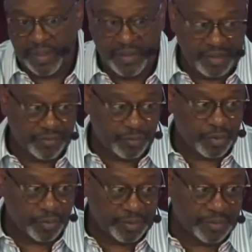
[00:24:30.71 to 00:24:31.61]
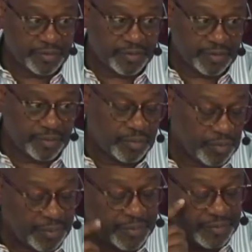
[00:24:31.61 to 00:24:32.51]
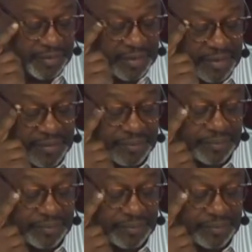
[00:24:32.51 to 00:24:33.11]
These 4 rivers represented